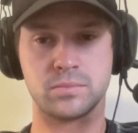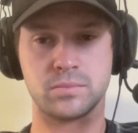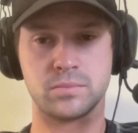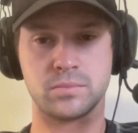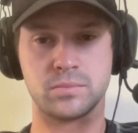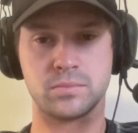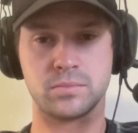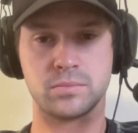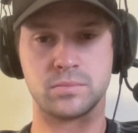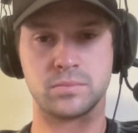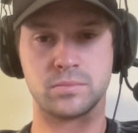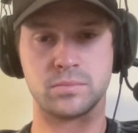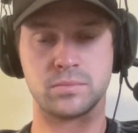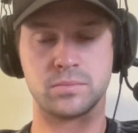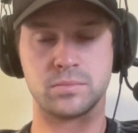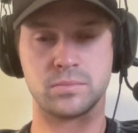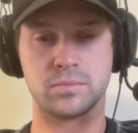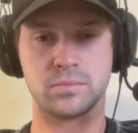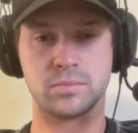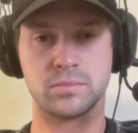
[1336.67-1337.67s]

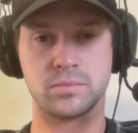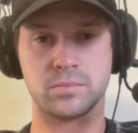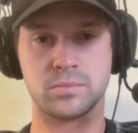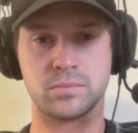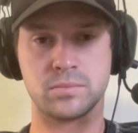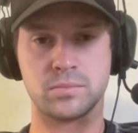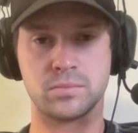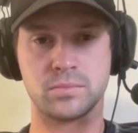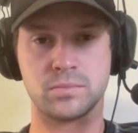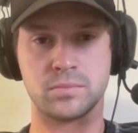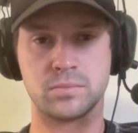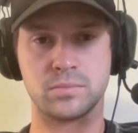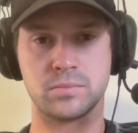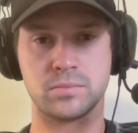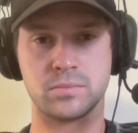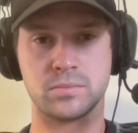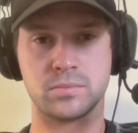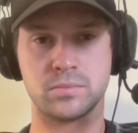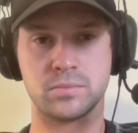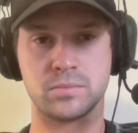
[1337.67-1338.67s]

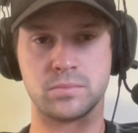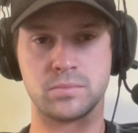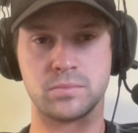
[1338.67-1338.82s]
[no speech]